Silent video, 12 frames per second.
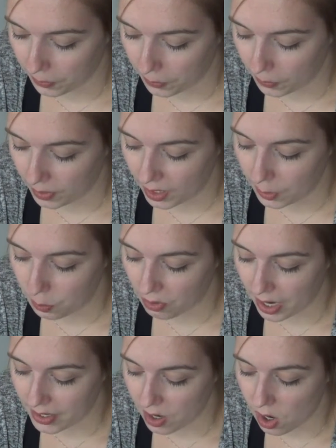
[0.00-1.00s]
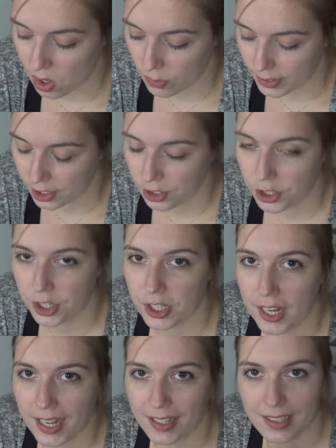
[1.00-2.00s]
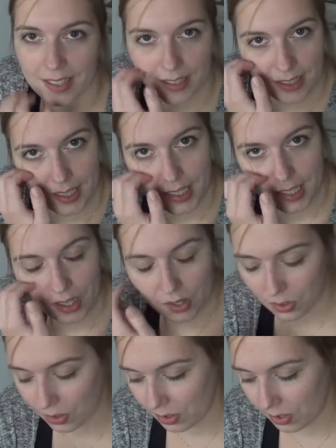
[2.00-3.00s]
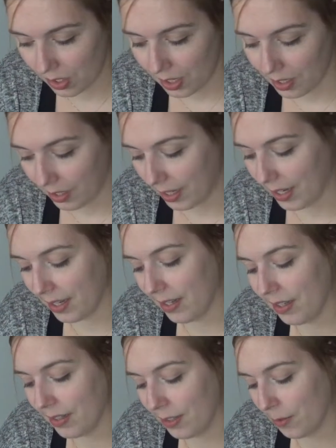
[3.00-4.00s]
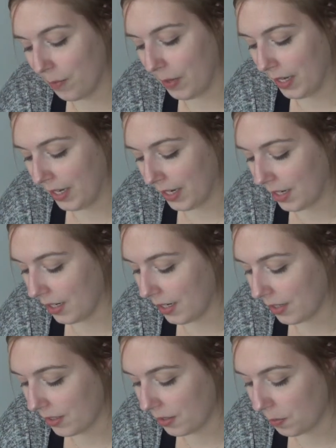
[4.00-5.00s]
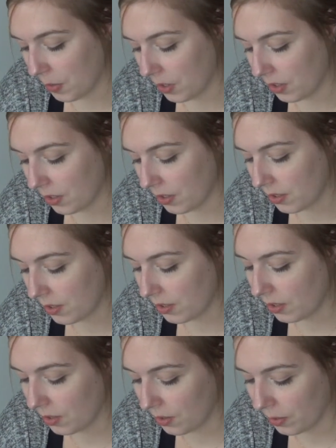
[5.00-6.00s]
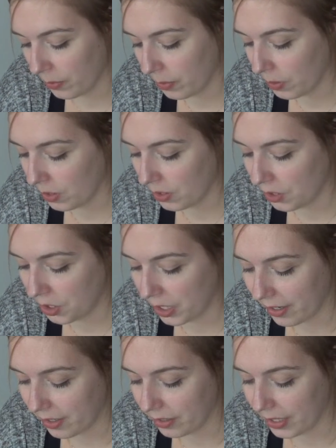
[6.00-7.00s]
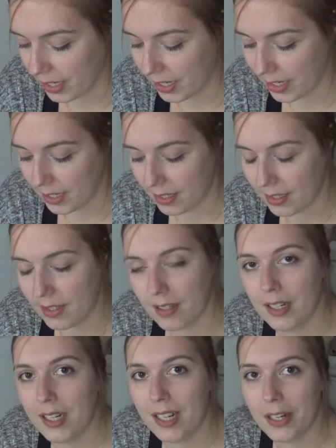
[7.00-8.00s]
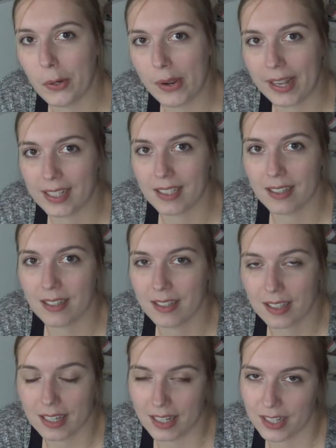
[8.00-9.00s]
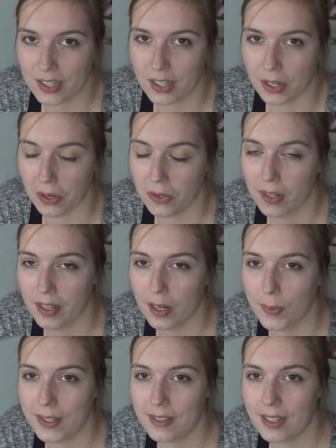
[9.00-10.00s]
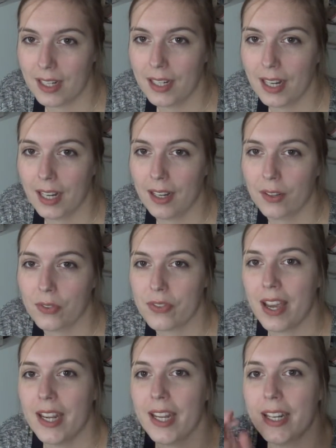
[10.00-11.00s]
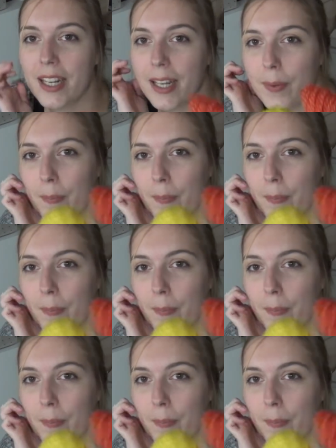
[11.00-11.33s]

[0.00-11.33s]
really bright orange accent in his coat, and my smallest child has yellow accents in his coat, and I was thinking of dyeing